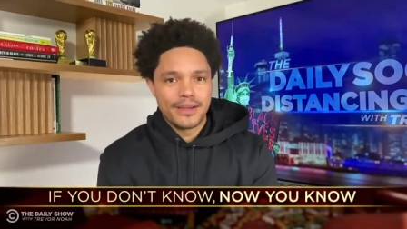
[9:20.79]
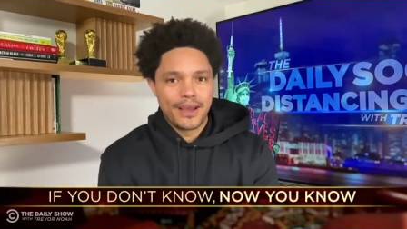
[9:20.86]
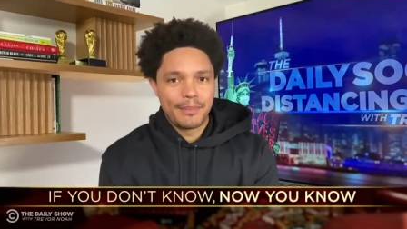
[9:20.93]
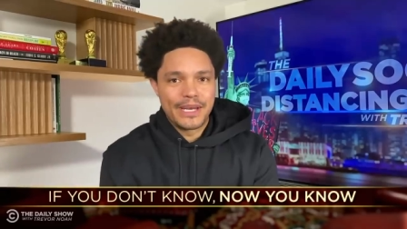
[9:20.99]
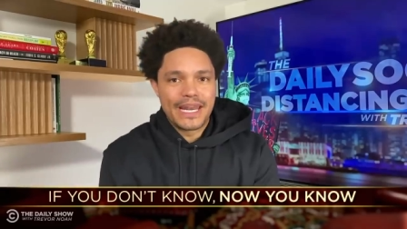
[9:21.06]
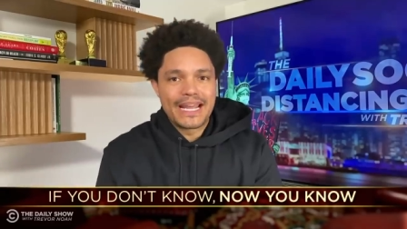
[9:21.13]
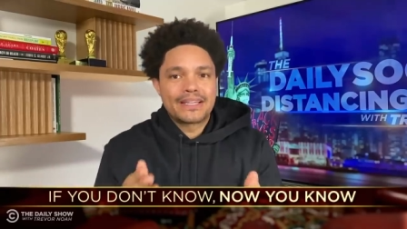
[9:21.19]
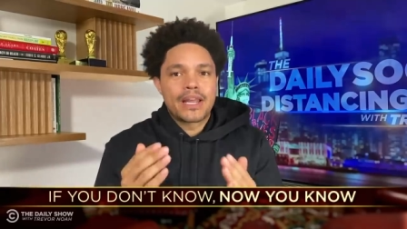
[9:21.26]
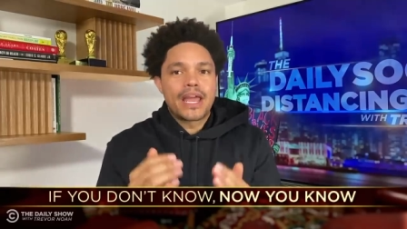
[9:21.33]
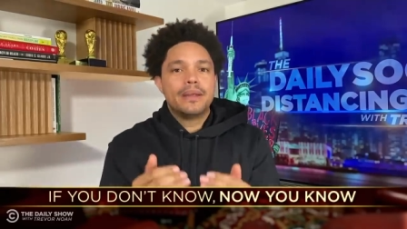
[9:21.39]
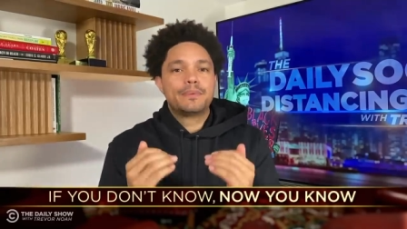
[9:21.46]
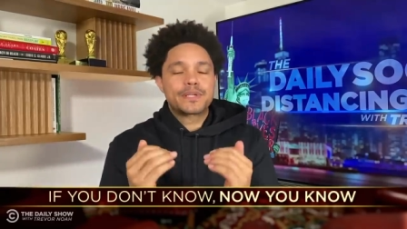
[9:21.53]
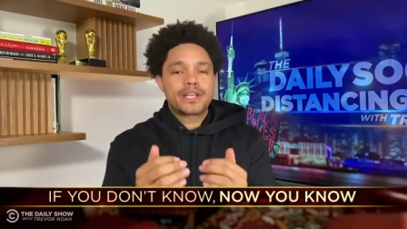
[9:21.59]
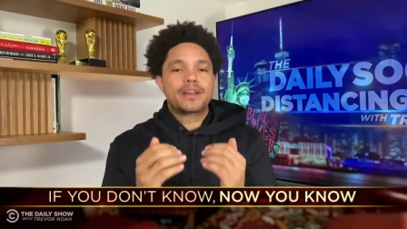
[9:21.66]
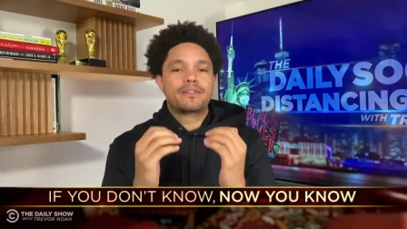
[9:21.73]
I mean, like
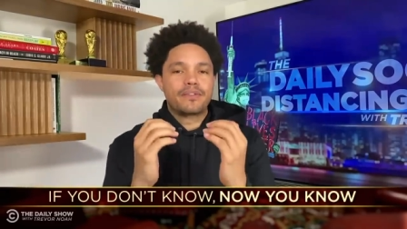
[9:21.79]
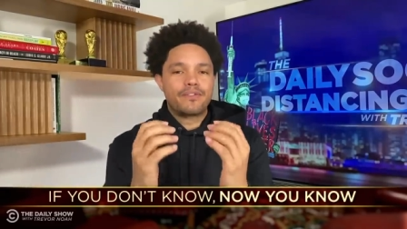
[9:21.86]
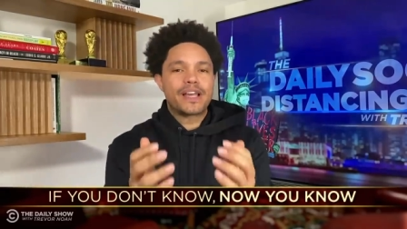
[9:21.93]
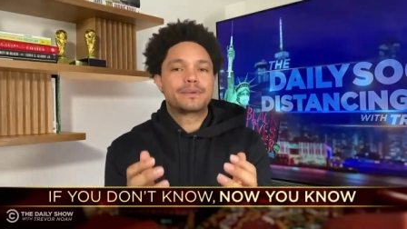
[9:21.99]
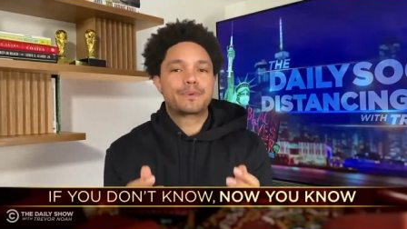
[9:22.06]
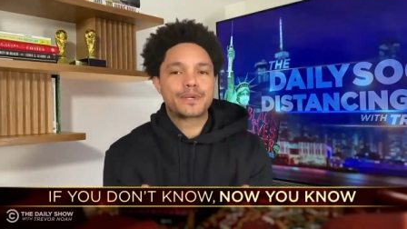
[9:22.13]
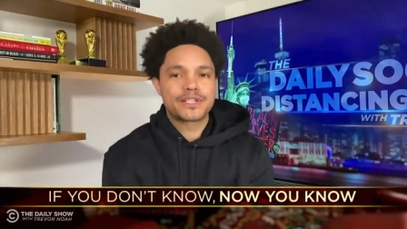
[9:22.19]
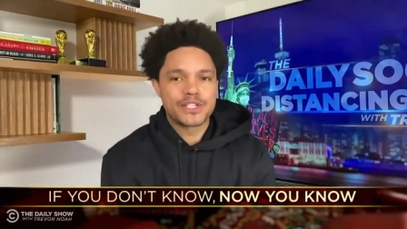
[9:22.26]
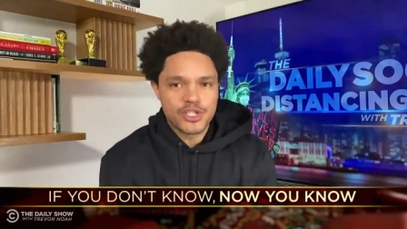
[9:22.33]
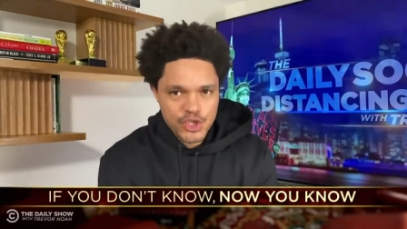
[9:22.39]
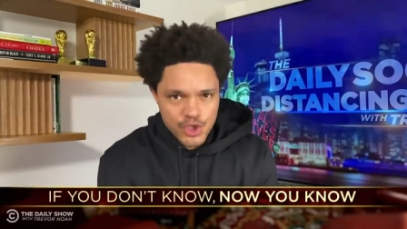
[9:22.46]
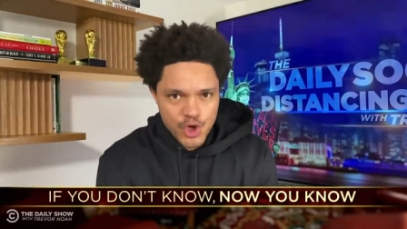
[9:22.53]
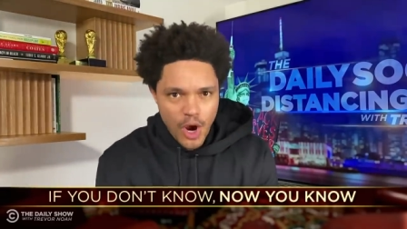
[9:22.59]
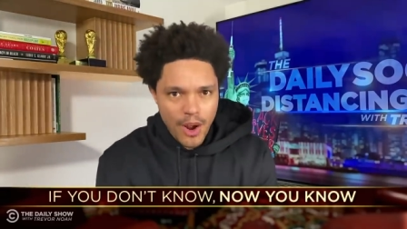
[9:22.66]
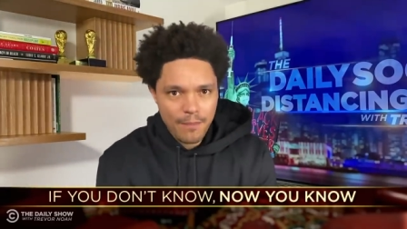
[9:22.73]
90% of the vice
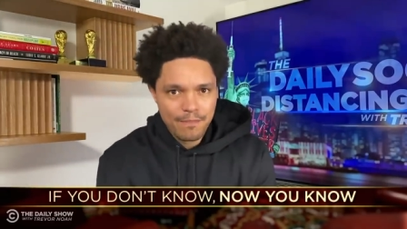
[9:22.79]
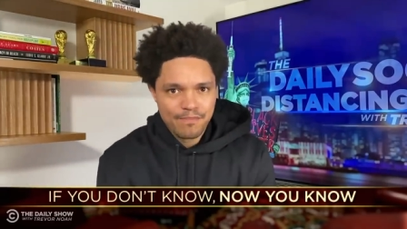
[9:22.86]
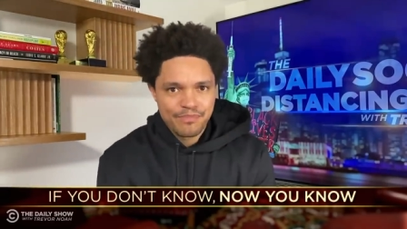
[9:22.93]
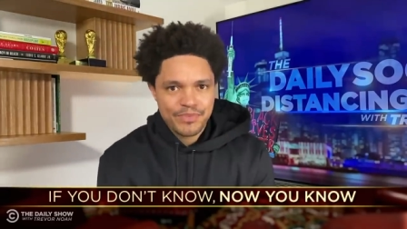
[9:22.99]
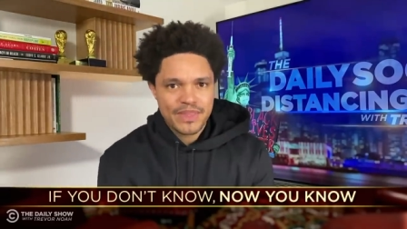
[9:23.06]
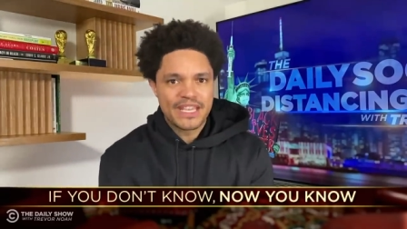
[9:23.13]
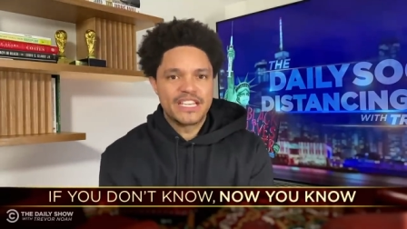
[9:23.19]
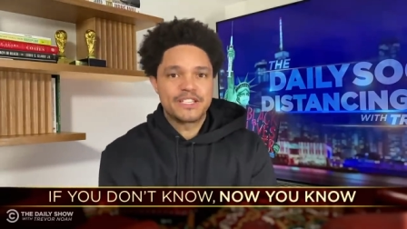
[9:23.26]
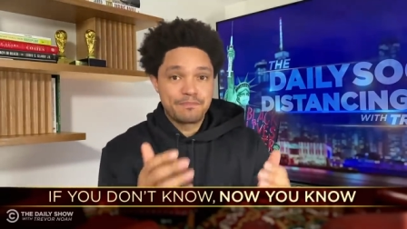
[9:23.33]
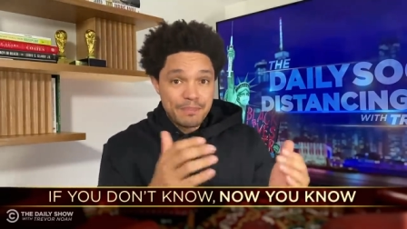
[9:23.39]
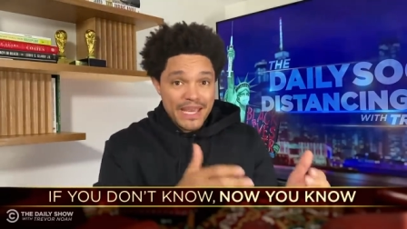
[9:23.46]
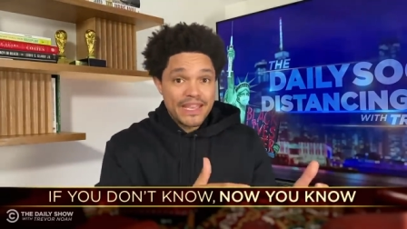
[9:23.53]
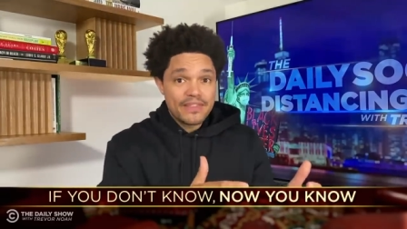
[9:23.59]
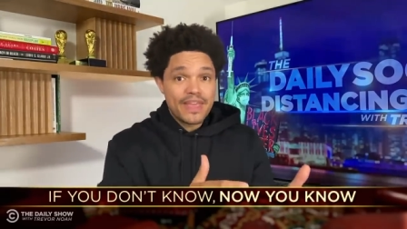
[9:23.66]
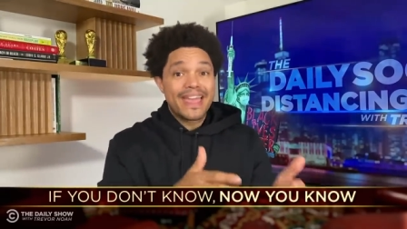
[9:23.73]
president's job is
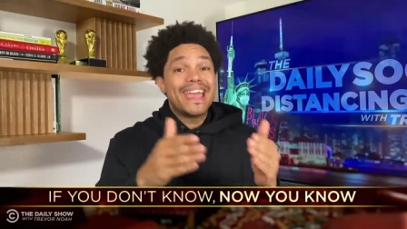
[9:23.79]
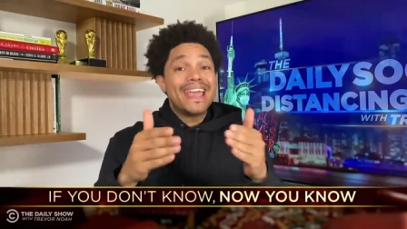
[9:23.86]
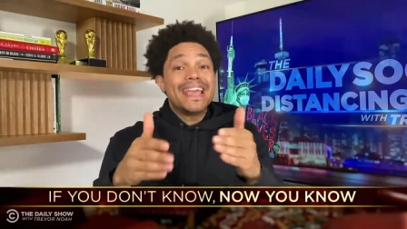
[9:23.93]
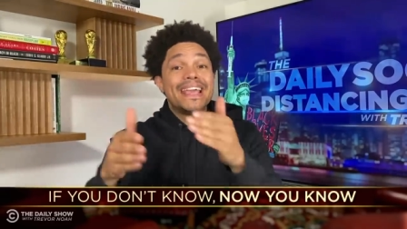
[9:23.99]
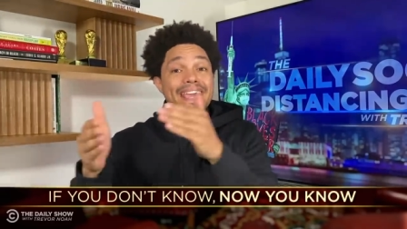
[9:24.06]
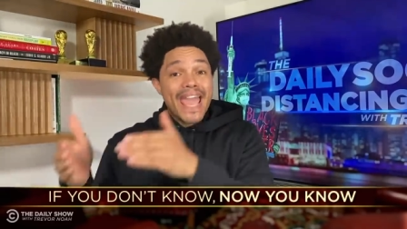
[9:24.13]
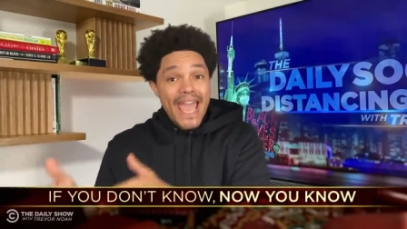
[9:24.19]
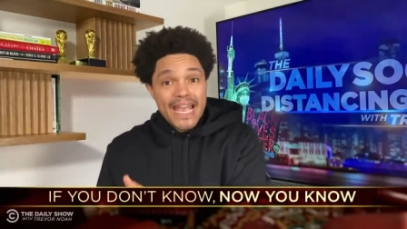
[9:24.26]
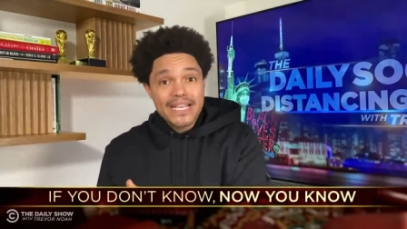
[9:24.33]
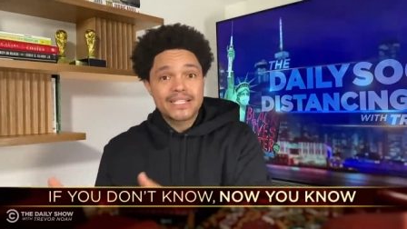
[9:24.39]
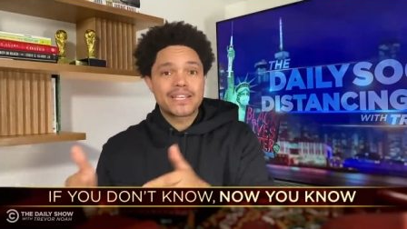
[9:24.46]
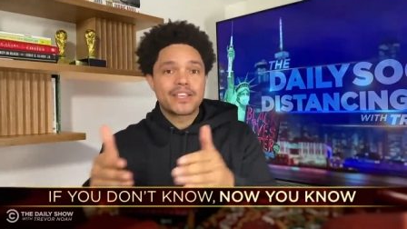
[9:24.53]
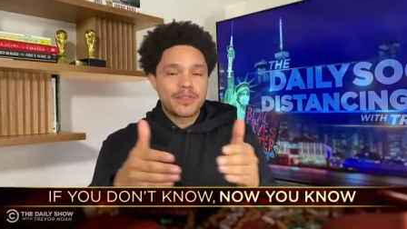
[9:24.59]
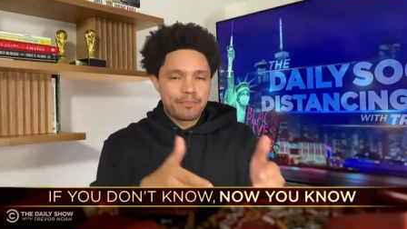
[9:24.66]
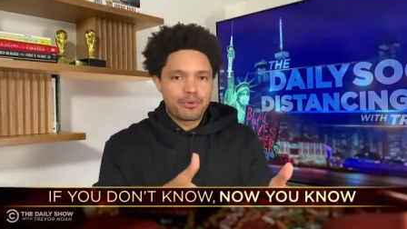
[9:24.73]
being there in
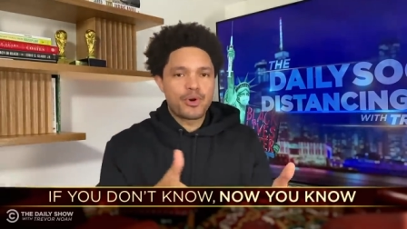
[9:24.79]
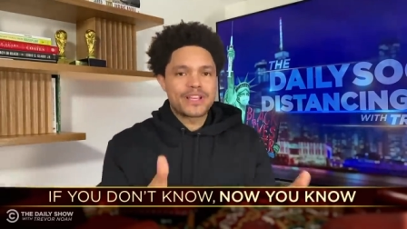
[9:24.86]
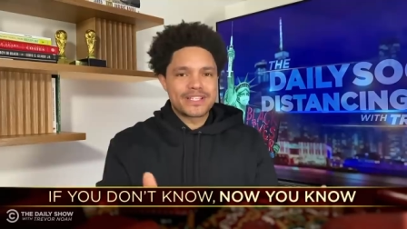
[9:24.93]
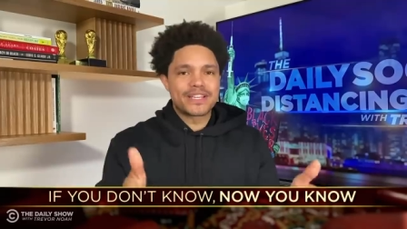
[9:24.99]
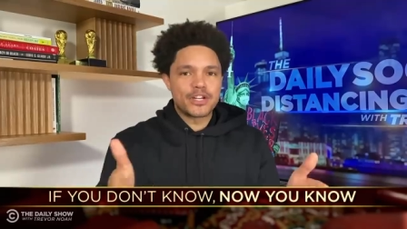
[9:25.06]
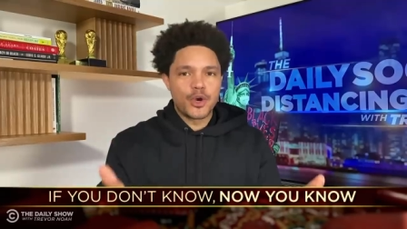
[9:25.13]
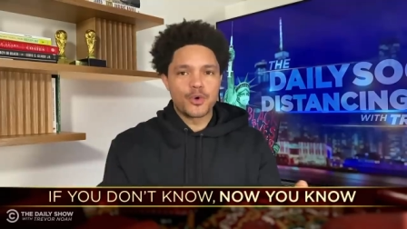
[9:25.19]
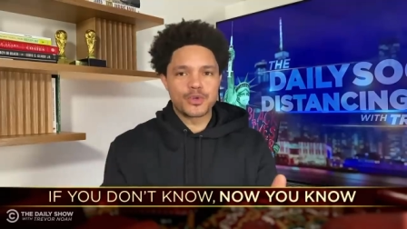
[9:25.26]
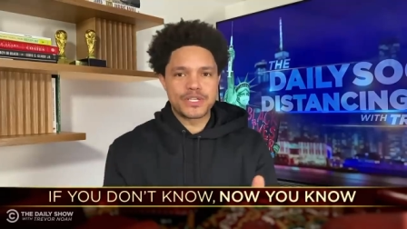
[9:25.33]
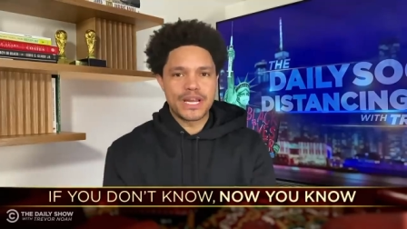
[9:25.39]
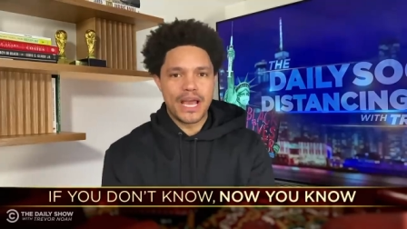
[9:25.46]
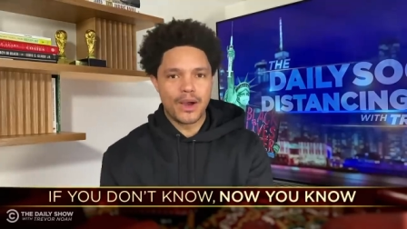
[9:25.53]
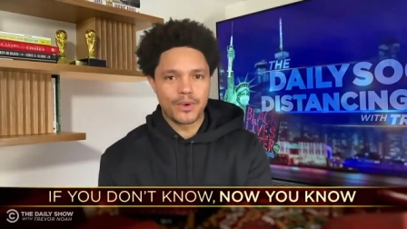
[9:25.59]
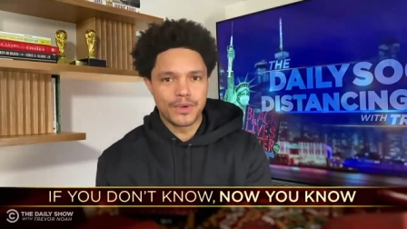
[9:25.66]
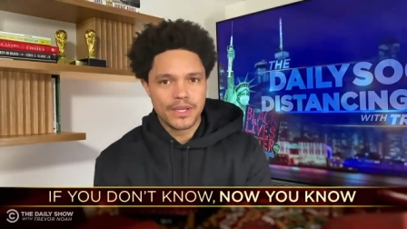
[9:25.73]
case the president goes
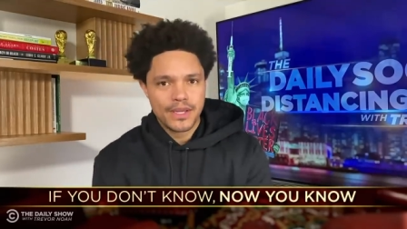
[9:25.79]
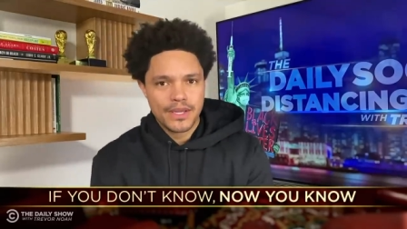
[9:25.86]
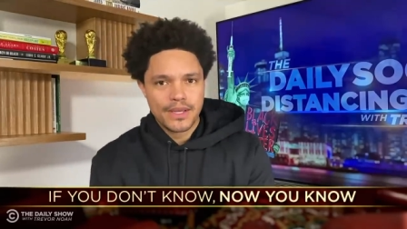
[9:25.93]
down.